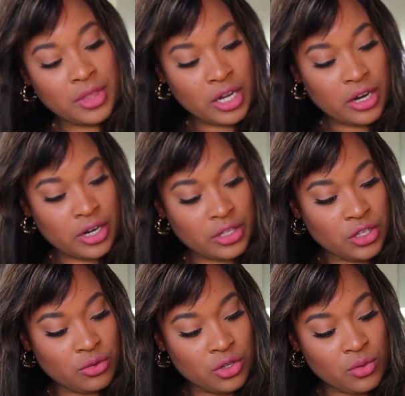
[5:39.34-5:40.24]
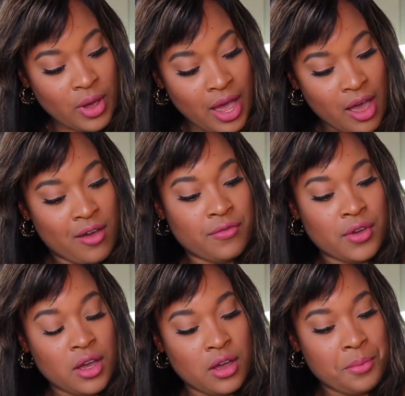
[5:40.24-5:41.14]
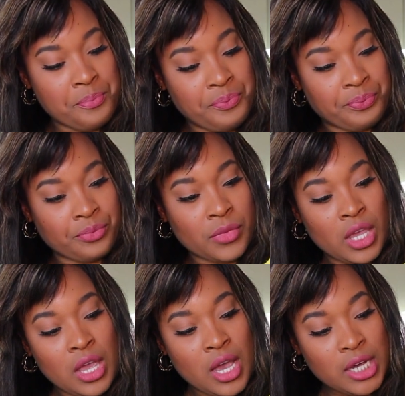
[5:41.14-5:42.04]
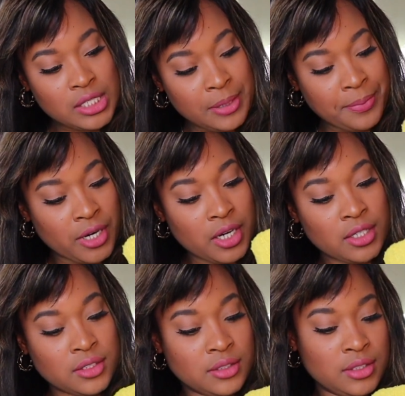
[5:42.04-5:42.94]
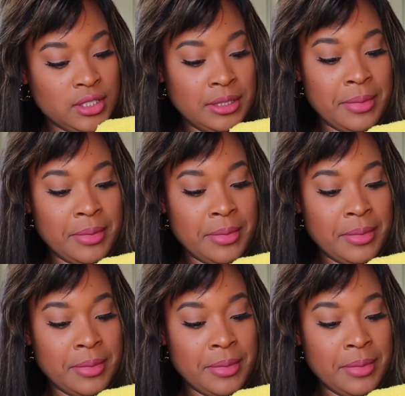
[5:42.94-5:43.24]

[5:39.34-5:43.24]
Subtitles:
in there, and then you do have a zipper in the